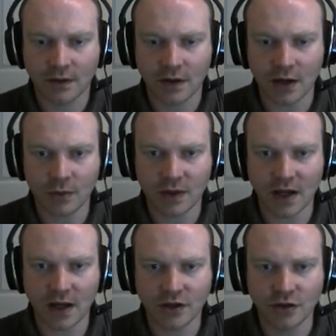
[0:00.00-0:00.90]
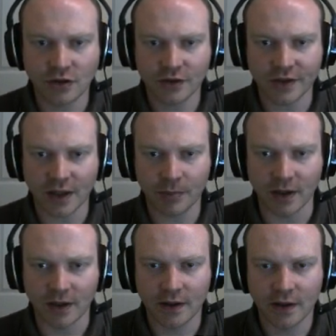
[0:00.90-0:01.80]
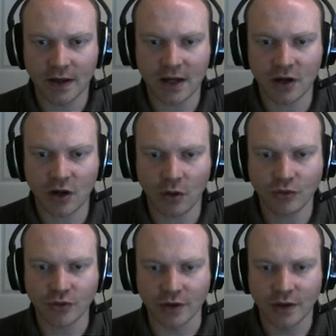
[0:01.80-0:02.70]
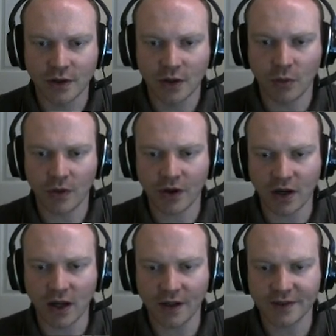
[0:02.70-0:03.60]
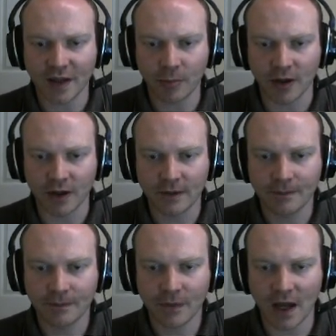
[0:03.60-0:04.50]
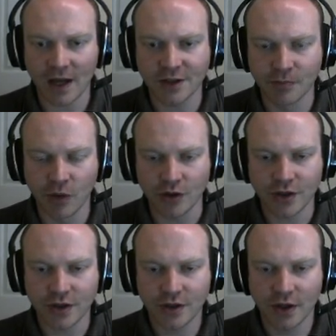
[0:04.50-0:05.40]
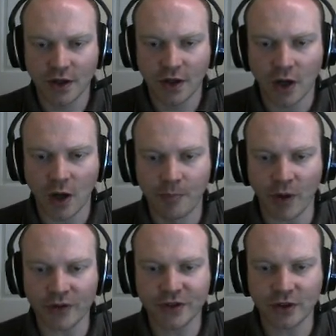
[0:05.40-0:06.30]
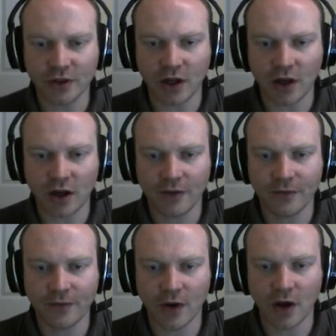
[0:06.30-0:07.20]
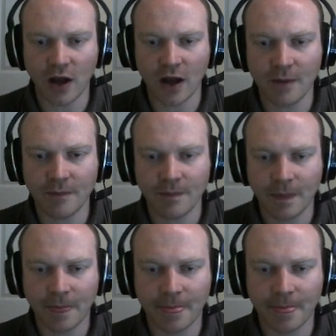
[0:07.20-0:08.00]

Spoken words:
How do we get a jungle sapling in a cauldron with a clay sapling and mud? A bottle of mud.